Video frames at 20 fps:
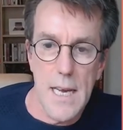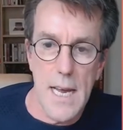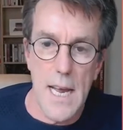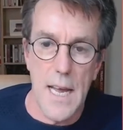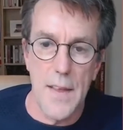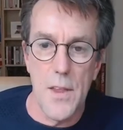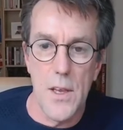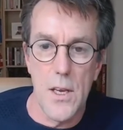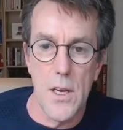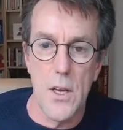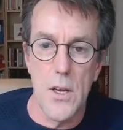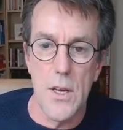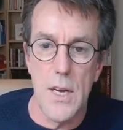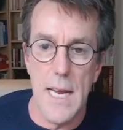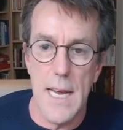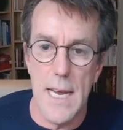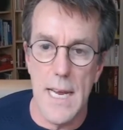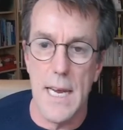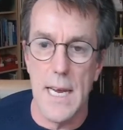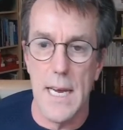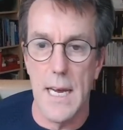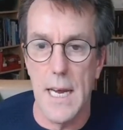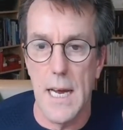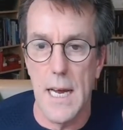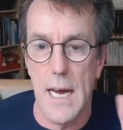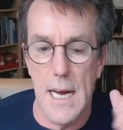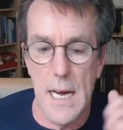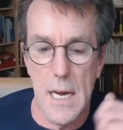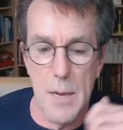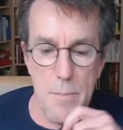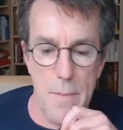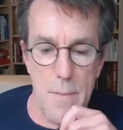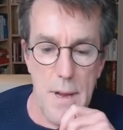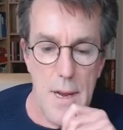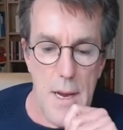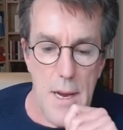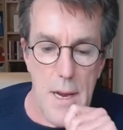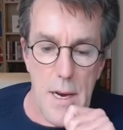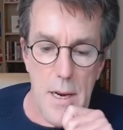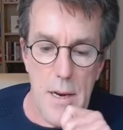and the unique
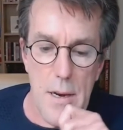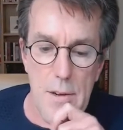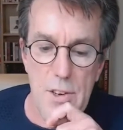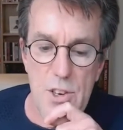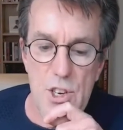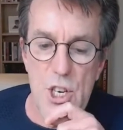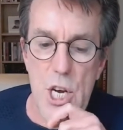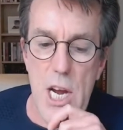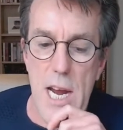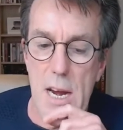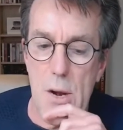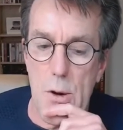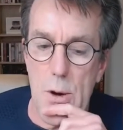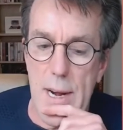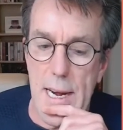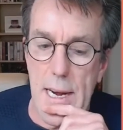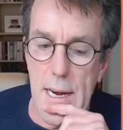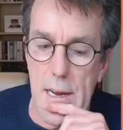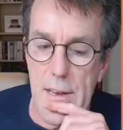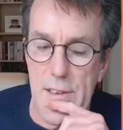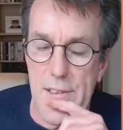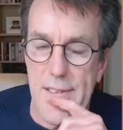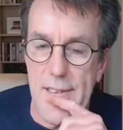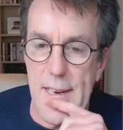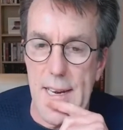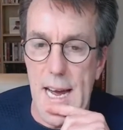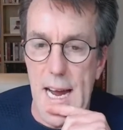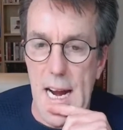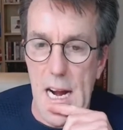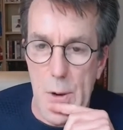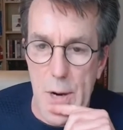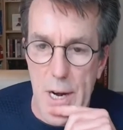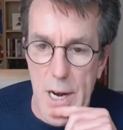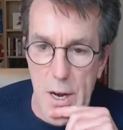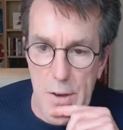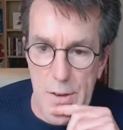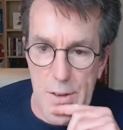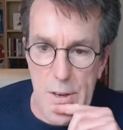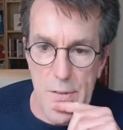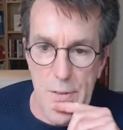sharing
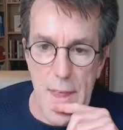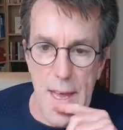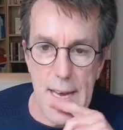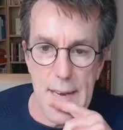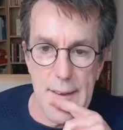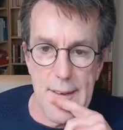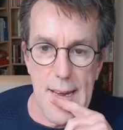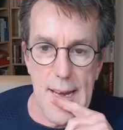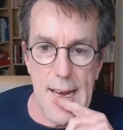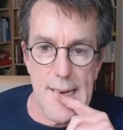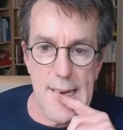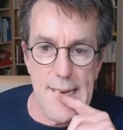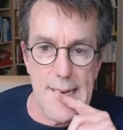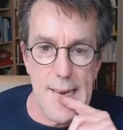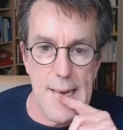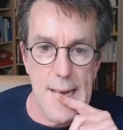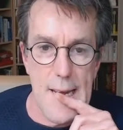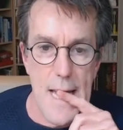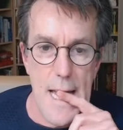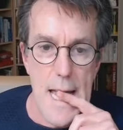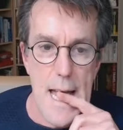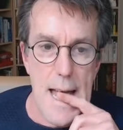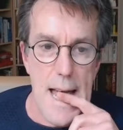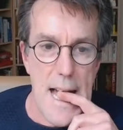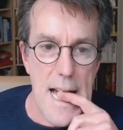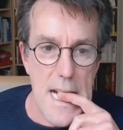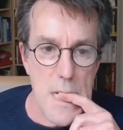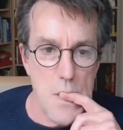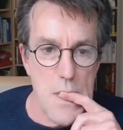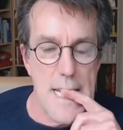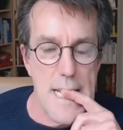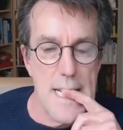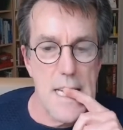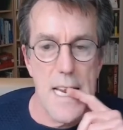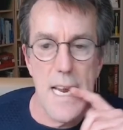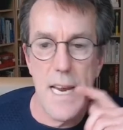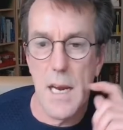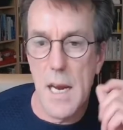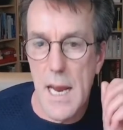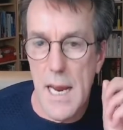scenarios of that data,
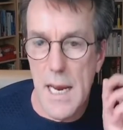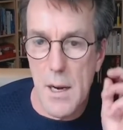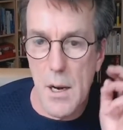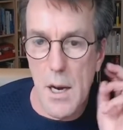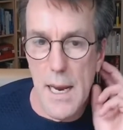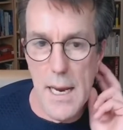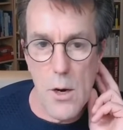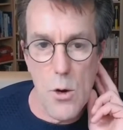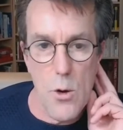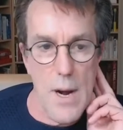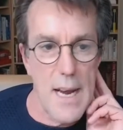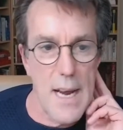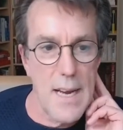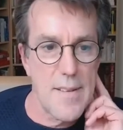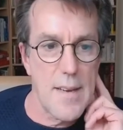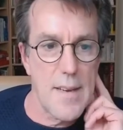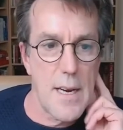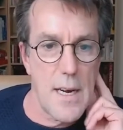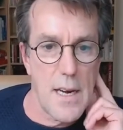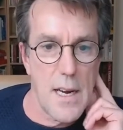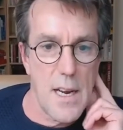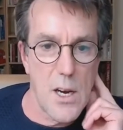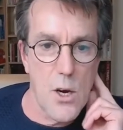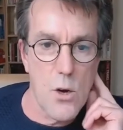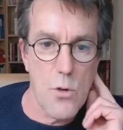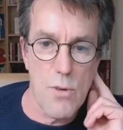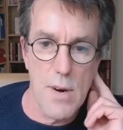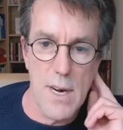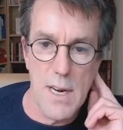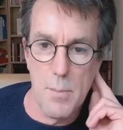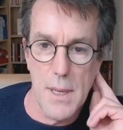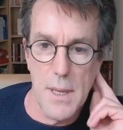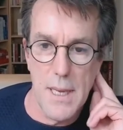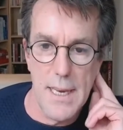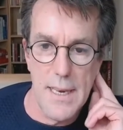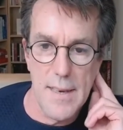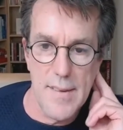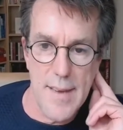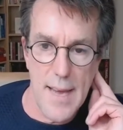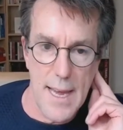it creates an
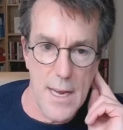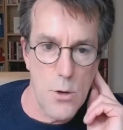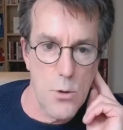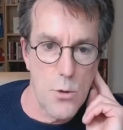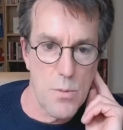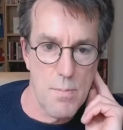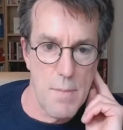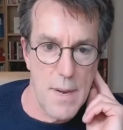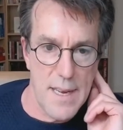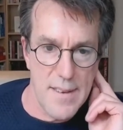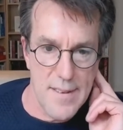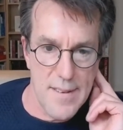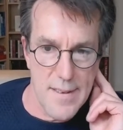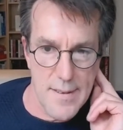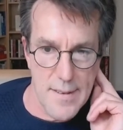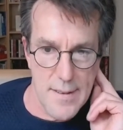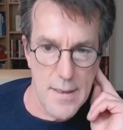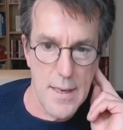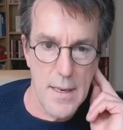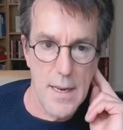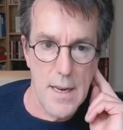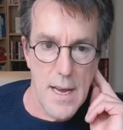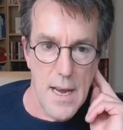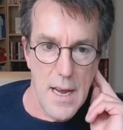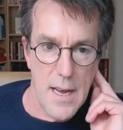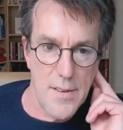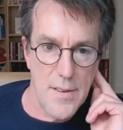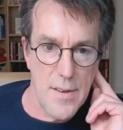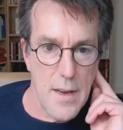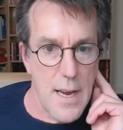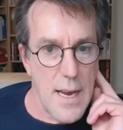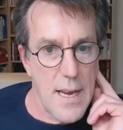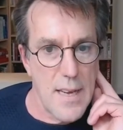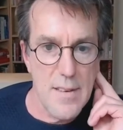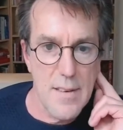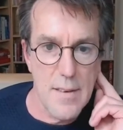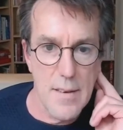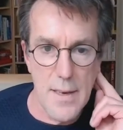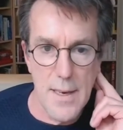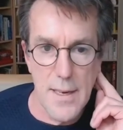incredibly tangled mess,
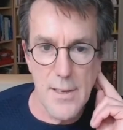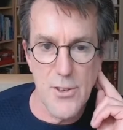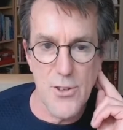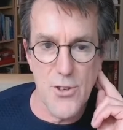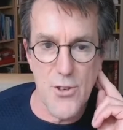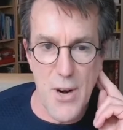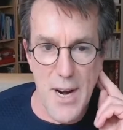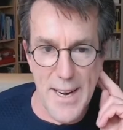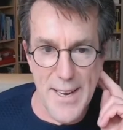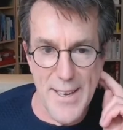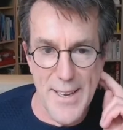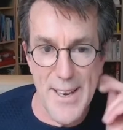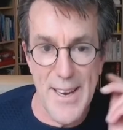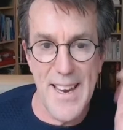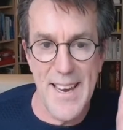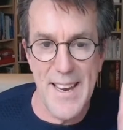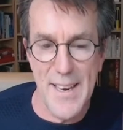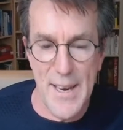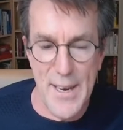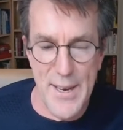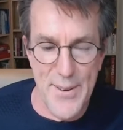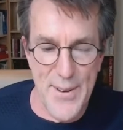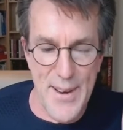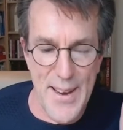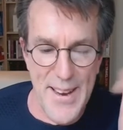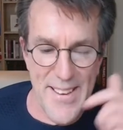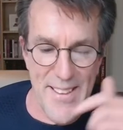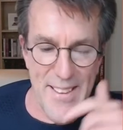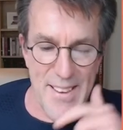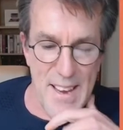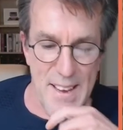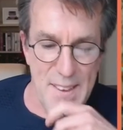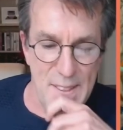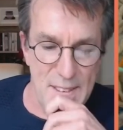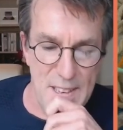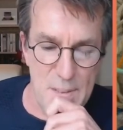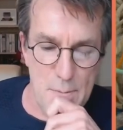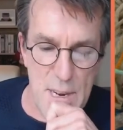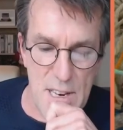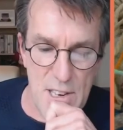as illustrated in
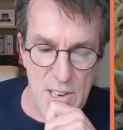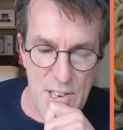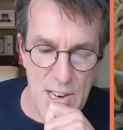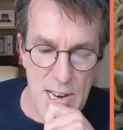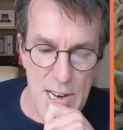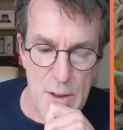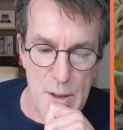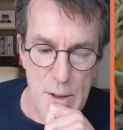this picture.